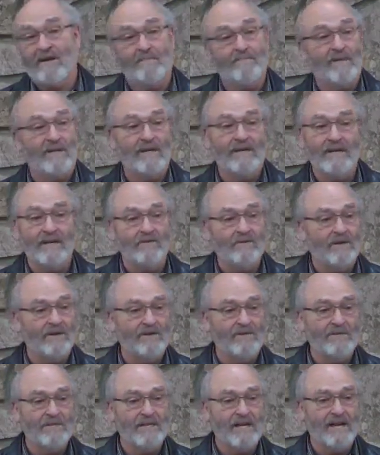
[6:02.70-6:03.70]
their ability to
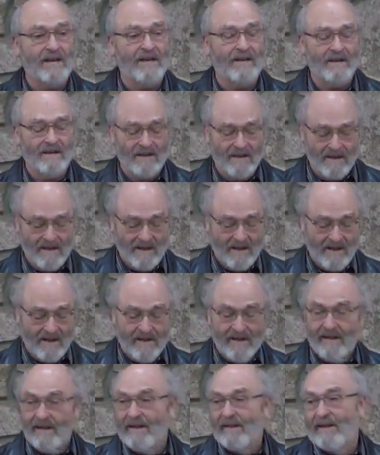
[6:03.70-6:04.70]
understand.
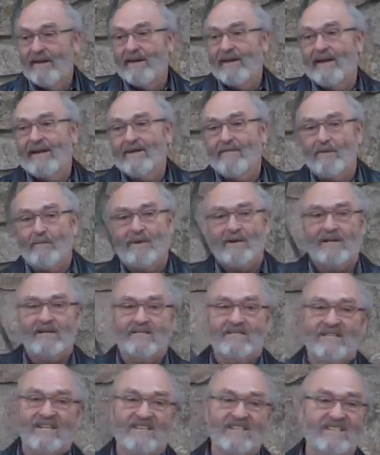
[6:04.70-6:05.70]
And
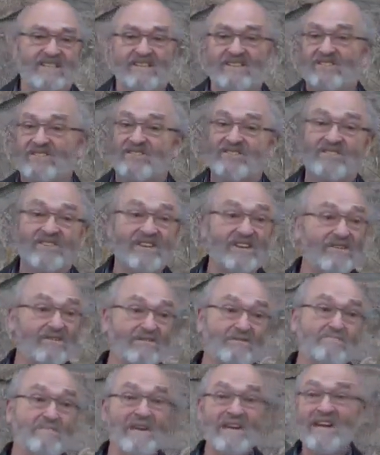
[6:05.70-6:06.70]
everybody says,
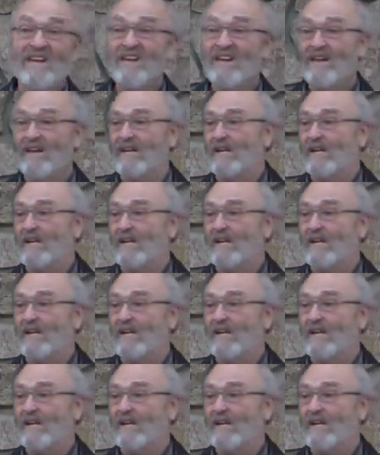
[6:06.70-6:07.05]
excuse me?